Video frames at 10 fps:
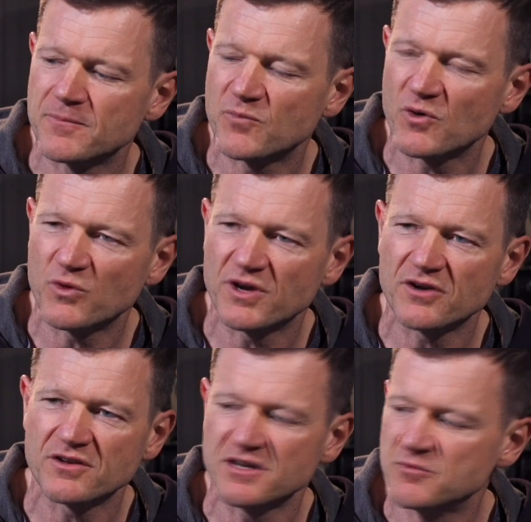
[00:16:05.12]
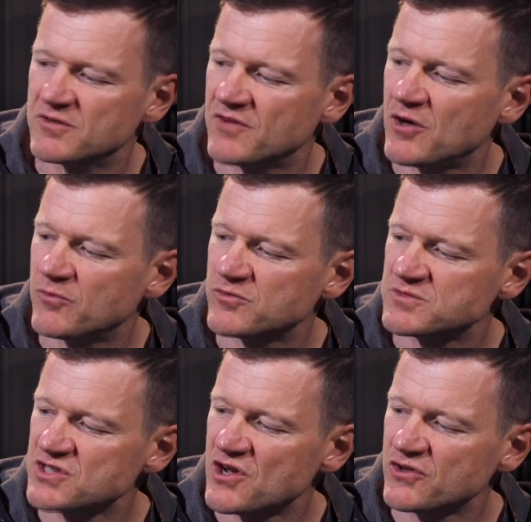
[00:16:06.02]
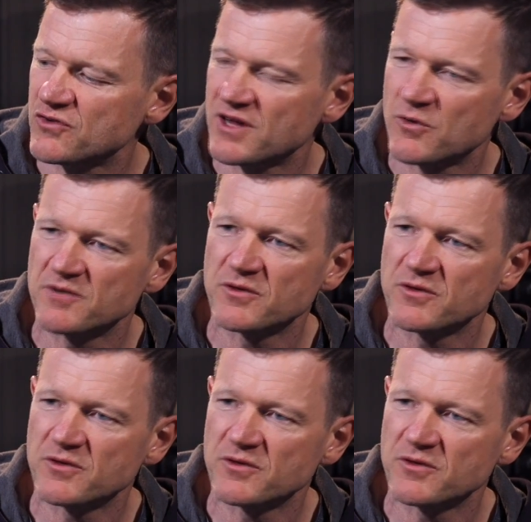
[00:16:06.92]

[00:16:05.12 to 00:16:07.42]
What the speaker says: But we're going to need a bit of help from Sony on that one.